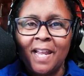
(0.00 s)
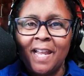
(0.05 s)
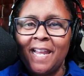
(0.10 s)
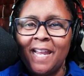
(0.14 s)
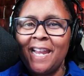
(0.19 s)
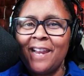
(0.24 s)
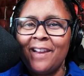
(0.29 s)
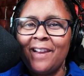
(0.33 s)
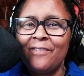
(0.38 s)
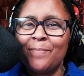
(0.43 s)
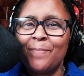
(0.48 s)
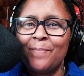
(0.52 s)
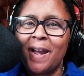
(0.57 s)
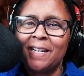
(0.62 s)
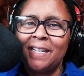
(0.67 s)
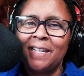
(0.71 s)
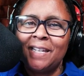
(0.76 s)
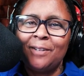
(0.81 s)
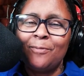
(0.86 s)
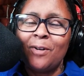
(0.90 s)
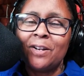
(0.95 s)
Hey,
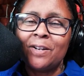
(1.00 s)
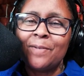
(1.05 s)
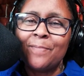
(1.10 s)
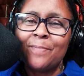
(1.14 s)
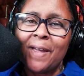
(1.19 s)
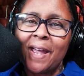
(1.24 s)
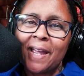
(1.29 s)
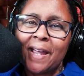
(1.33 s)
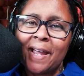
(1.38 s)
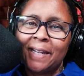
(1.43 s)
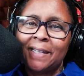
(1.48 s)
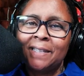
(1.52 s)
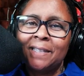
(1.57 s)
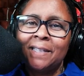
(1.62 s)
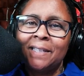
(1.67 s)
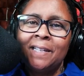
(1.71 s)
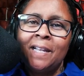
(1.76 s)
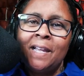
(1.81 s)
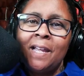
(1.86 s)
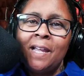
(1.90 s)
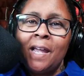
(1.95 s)
everybody, welcome back.
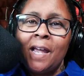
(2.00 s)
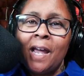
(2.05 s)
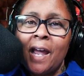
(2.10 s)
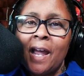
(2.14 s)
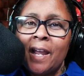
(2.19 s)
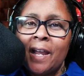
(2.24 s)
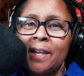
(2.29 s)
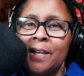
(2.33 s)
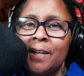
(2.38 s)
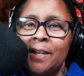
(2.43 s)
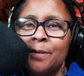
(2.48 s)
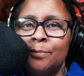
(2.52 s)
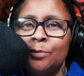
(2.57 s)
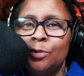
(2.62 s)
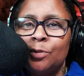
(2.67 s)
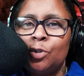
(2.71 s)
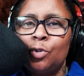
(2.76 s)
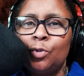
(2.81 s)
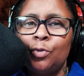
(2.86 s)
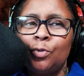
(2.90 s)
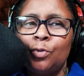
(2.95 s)
I am
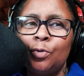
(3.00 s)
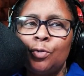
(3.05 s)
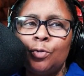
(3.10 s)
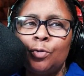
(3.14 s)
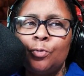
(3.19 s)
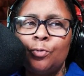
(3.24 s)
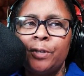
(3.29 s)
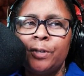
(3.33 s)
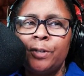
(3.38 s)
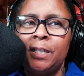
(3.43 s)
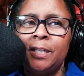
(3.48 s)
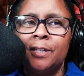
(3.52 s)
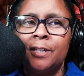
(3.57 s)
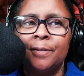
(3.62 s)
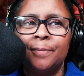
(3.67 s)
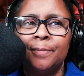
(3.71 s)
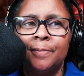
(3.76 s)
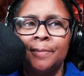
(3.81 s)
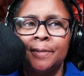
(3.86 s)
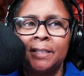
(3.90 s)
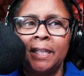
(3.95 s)
Jewel
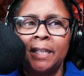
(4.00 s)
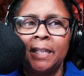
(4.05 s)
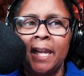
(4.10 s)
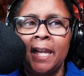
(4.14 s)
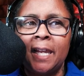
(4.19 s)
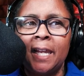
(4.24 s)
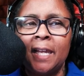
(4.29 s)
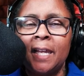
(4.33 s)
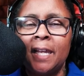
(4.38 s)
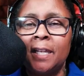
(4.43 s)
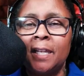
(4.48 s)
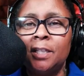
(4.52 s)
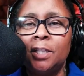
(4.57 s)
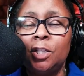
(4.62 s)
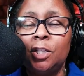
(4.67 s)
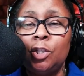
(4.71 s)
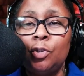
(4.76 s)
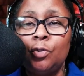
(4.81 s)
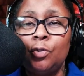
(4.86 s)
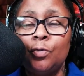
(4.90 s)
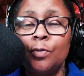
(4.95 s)
Williams, and
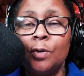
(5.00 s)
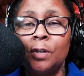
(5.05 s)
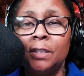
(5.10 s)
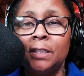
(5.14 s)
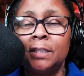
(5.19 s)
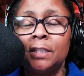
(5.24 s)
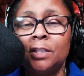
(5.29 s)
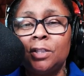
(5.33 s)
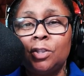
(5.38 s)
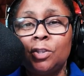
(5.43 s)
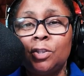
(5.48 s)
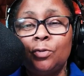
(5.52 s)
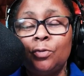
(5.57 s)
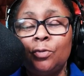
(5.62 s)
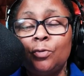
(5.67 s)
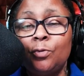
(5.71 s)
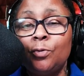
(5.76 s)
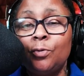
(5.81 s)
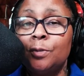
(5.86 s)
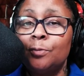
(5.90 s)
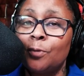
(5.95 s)
you are listening
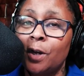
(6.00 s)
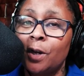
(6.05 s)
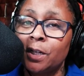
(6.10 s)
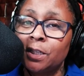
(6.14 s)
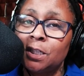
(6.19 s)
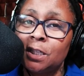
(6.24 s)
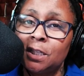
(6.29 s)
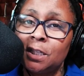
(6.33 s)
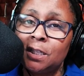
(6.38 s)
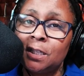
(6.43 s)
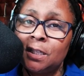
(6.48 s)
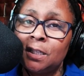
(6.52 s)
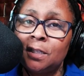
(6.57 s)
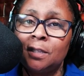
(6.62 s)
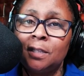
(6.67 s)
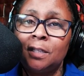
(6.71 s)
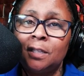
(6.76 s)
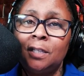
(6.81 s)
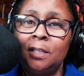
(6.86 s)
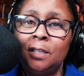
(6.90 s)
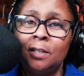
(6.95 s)
to and watching
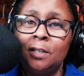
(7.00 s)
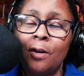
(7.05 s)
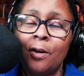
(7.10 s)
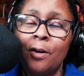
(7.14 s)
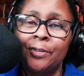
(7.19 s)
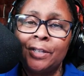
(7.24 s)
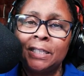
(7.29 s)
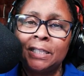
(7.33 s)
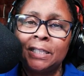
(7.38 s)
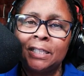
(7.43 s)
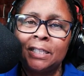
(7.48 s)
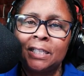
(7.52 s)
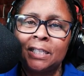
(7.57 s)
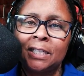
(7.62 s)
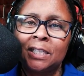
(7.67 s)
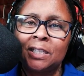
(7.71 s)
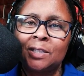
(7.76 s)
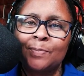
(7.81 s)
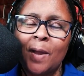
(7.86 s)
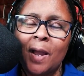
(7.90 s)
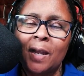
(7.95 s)
the All Things
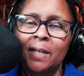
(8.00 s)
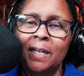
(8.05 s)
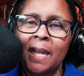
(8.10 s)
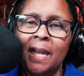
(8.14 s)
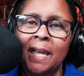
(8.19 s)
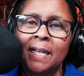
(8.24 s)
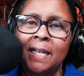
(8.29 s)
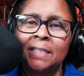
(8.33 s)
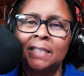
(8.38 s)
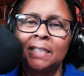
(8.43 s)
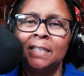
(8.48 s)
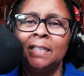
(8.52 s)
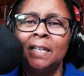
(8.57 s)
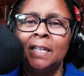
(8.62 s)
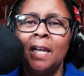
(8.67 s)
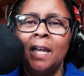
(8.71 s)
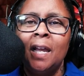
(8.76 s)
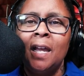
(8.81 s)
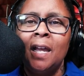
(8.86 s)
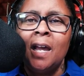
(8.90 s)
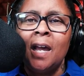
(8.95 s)
Logistics podcast. And
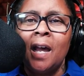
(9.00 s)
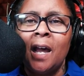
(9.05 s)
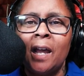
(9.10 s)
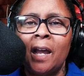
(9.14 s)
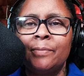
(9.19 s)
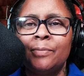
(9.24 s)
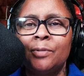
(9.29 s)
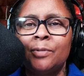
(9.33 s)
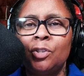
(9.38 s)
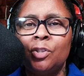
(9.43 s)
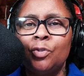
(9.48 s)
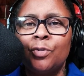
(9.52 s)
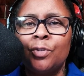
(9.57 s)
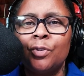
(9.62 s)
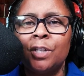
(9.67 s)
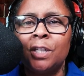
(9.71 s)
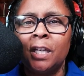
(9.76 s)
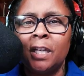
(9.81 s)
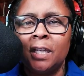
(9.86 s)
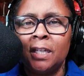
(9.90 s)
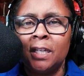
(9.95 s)
I've been
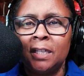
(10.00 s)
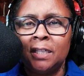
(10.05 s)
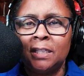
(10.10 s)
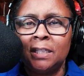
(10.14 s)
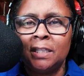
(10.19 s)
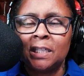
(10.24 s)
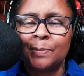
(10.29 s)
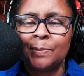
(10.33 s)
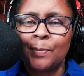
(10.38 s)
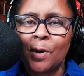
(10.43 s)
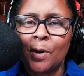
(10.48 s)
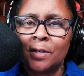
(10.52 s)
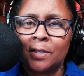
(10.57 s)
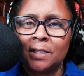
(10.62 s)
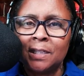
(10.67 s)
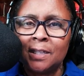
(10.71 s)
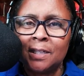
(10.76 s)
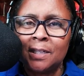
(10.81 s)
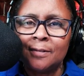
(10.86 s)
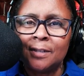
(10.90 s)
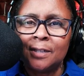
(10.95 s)
doing a 6-part
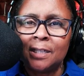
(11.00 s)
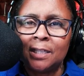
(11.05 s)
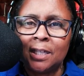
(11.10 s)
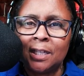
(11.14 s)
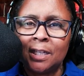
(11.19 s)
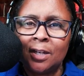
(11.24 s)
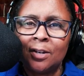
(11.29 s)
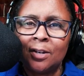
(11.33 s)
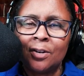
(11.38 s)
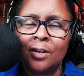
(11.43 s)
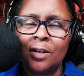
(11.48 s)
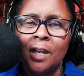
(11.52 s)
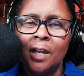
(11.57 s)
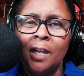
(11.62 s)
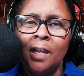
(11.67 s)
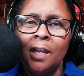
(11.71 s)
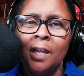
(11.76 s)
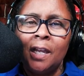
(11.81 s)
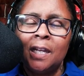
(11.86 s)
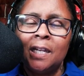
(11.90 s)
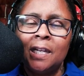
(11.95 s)
series here
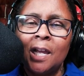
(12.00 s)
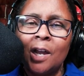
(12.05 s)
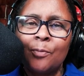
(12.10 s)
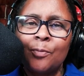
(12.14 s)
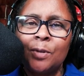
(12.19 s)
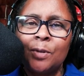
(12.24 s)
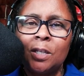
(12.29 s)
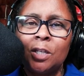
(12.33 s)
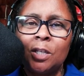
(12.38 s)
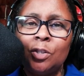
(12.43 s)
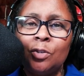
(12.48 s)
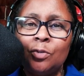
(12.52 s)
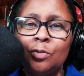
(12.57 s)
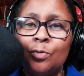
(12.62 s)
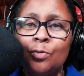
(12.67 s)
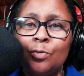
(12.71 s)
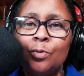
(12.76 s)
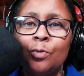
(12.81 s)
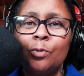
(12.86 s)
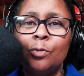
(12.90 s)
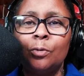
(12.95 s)
and helping
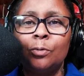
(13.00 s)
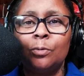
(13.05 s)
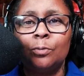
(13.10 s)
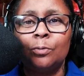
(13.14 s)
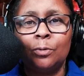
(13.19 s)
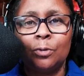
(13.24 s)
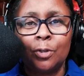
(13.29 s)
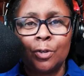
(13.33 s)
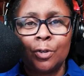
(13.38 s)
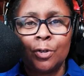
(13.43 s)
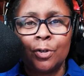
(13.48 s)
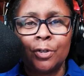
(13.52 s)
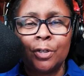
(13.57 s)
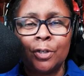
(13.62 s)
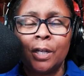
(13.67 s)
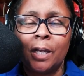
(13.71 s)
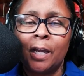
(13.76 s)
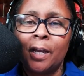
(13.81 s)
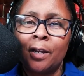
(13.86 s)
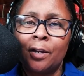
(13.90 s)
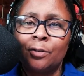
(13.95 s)
you learn
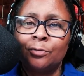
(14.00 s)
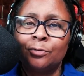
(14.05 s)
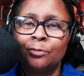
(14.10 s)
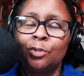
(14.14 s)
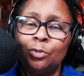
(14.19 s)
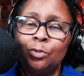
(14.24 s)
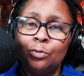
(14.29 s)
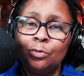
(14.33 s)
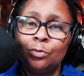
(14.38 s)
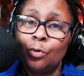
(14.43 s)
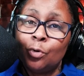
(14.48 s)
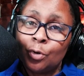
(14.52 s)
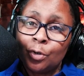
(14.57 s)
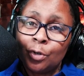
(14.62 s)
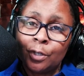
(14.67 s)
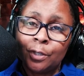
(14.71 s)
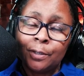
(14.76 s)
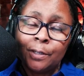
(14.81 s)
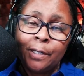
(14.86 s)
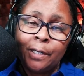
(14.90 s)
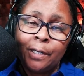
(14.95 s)
how to
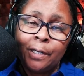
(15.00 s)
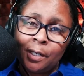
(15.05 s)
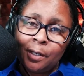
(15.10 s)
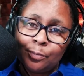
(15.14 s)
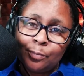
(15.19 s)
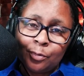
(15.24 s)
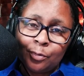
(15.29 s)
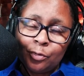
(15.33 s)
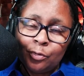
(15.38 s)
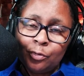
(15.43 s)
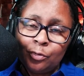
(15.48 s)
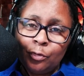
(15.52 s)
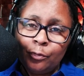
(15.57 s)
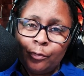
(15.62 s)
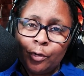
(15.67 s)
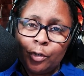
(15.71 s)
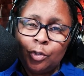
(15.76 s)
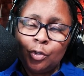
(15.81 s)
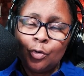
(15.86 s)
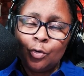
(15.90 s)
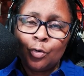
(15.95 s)
or improve
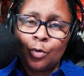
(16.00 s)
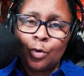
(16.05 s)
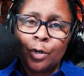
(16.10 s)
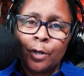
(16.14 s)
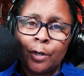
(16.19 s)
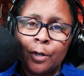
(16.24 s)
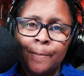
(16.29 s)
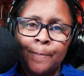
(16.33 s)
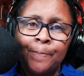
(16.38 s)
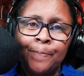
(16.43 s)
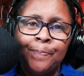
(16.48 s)
your